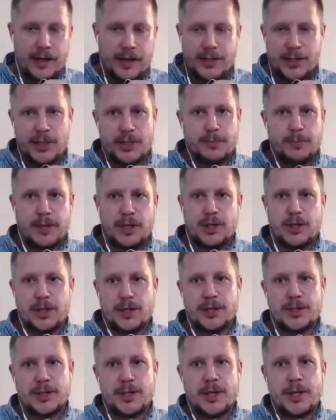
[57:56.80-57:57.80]

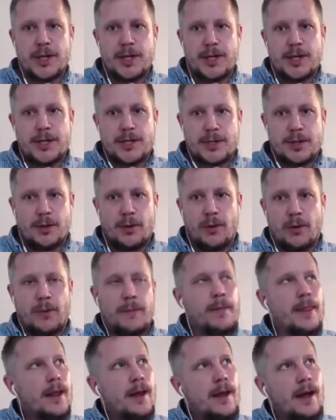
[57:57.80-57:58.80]
suspicions. So
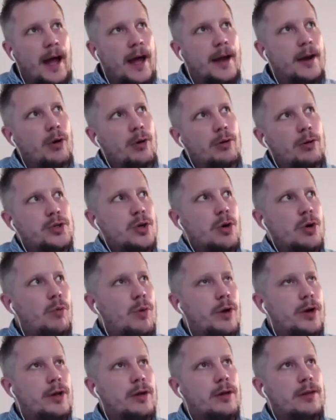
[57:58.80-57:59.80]
I don't know, Joe,
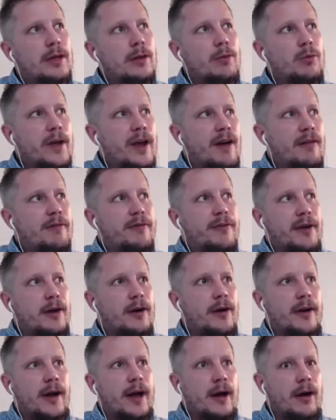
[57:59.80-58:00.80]
what do you think we have
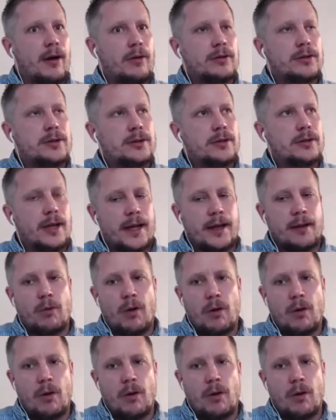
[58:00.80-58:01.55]
figured out? Like, what,